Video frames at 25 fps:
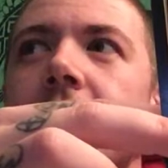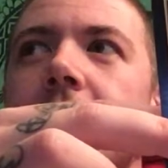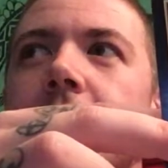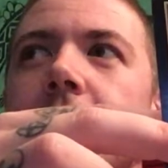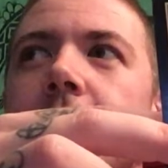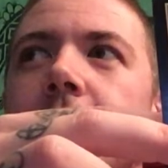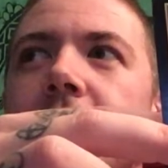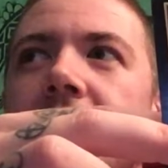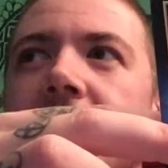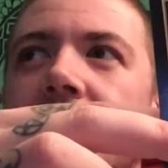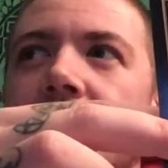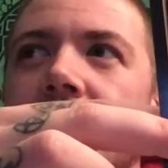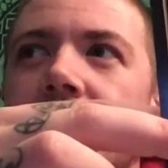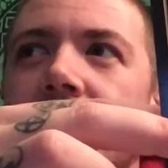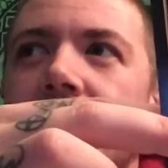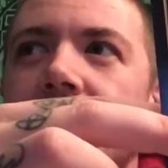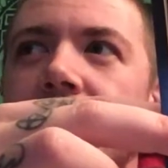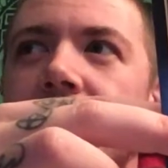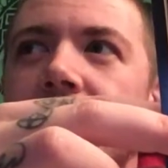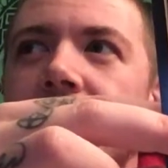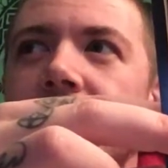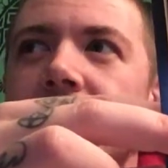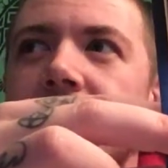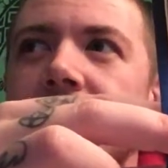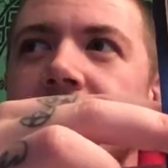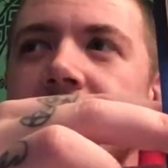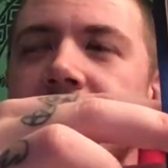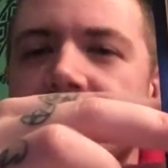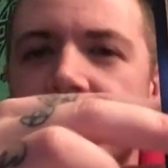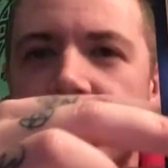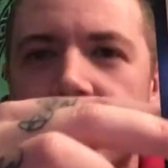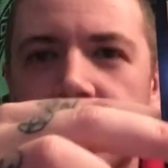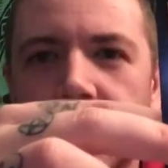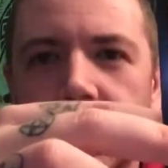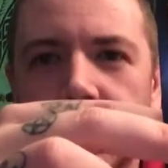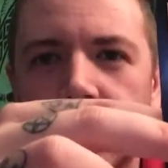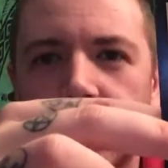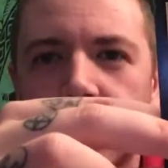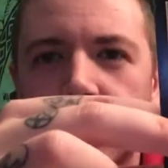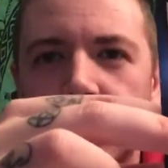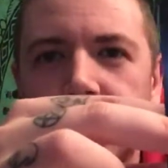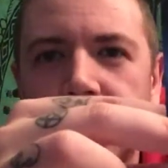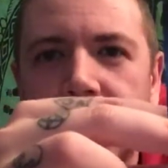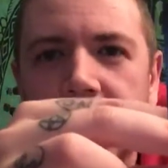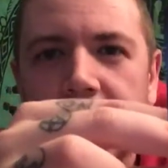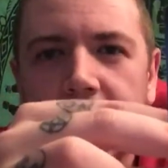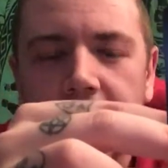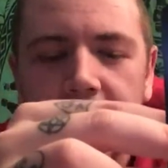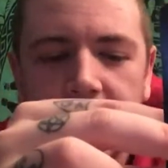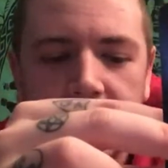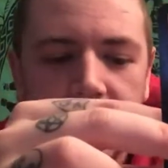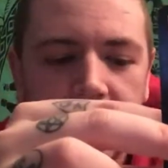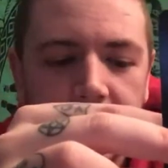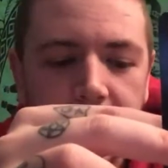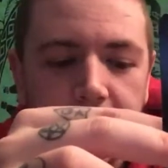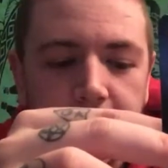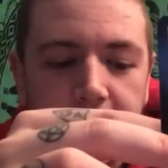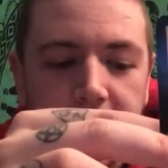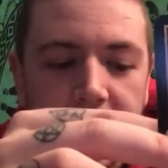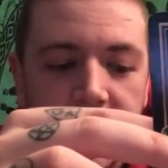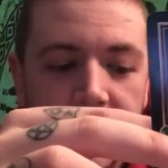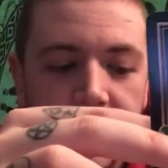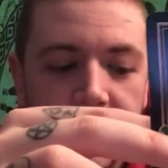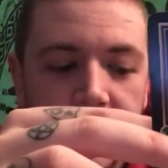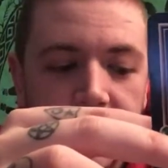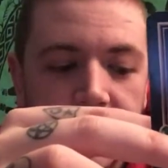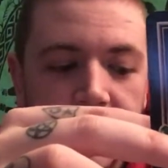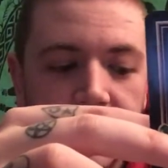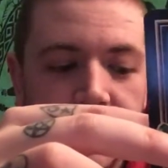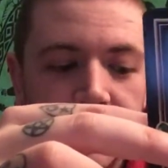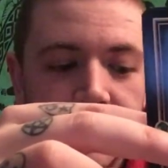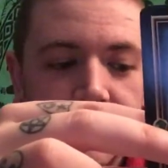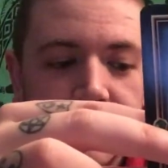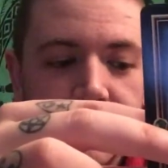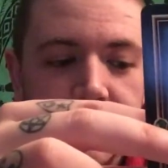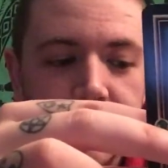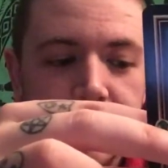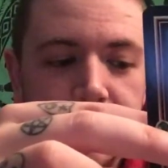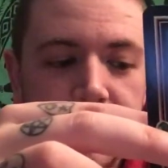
being single, being independent,